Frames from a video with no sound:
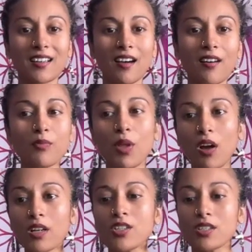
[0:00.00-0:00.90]
of
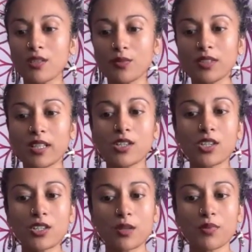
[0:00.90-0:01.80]
blockages in
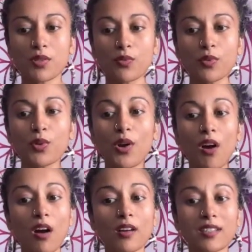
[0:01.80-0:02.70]
relationships, the root
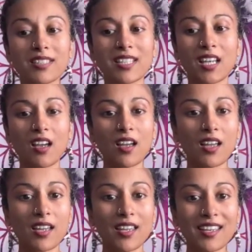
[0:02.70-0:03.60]
cause
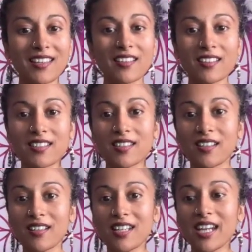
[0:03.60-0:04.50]
is
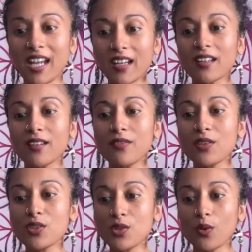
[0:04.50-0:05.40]
negative
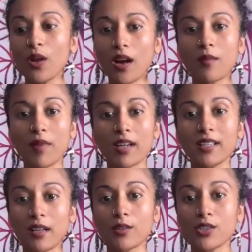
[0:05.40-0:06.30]
soul, heart, mind,
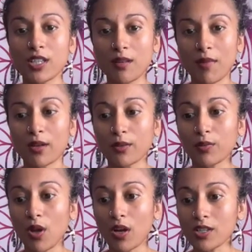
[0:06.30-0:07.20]
energy, and matter
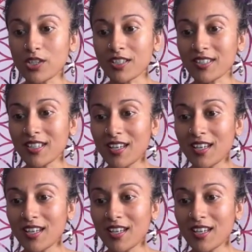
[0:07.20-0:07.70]
blockages.